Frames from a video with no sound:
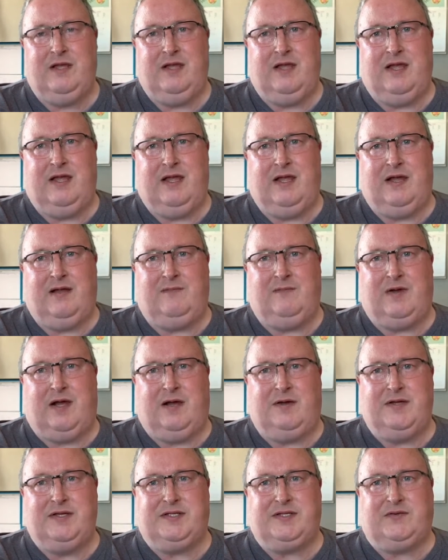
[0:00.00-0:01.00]
I
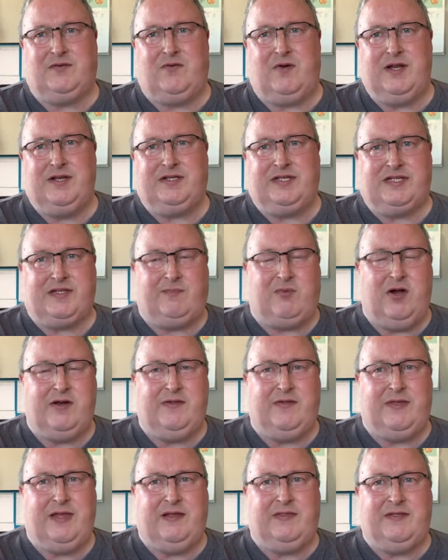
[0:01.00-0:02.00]
was quite
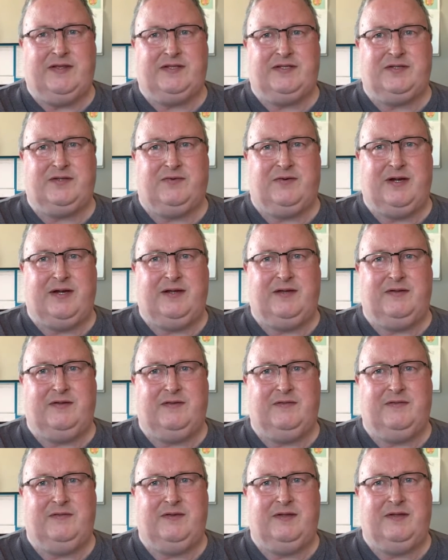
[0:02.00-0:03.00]
disappointed that the story,
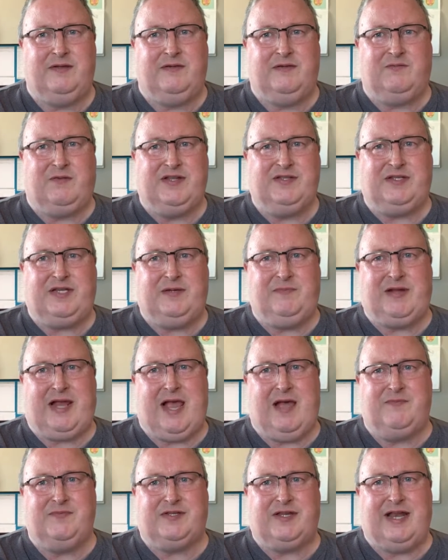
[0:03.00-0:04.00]
once he
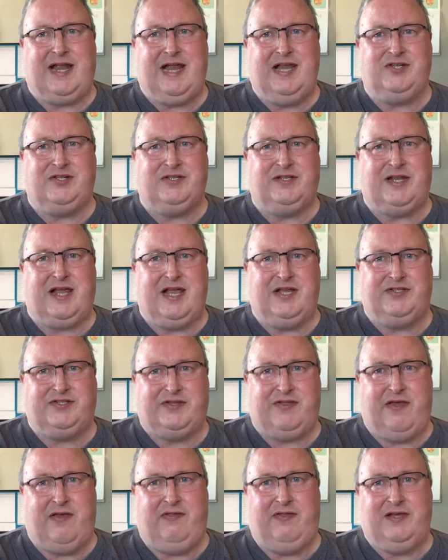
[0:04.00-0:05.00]
becomes an agent
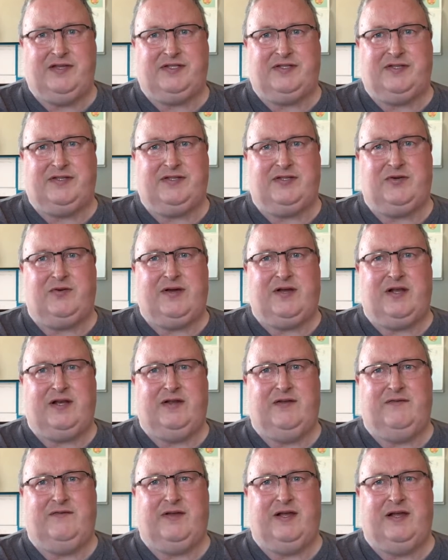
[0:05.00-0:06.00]
against this story, kind
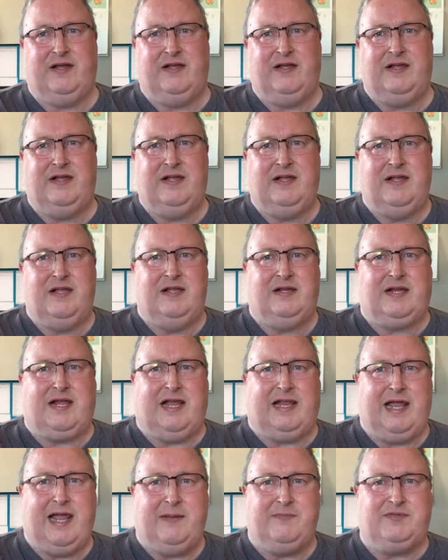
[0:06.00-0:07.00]
of
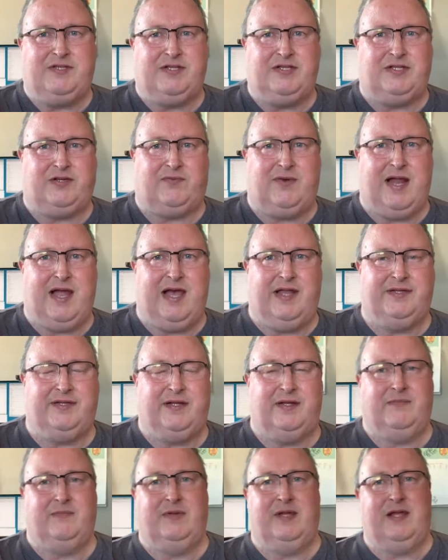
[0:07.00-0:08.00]
collapses around
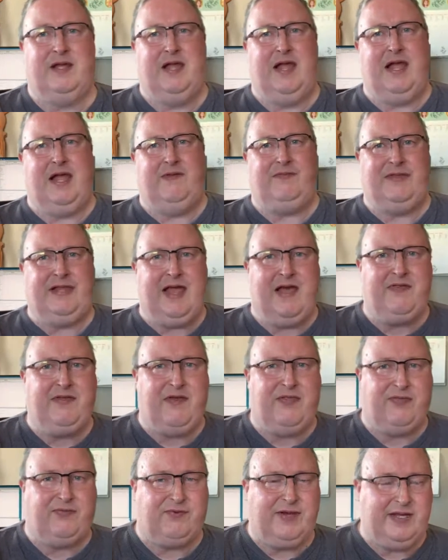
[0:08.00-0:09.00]
him. And the other
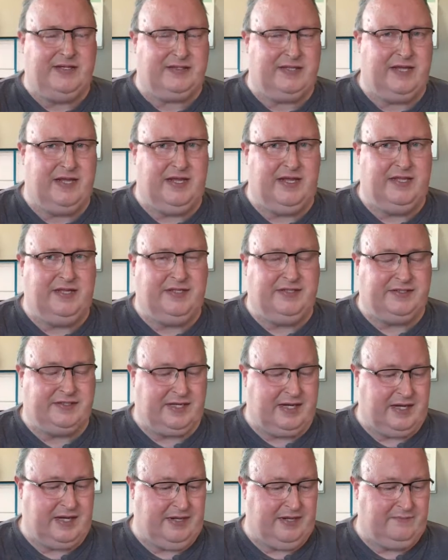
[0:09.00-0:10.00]
thread is
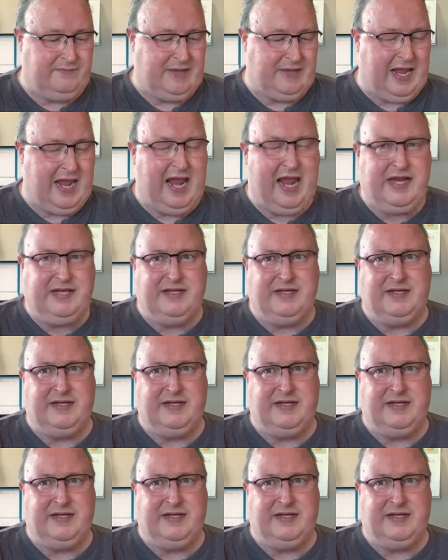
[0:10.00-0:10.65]
Adnan?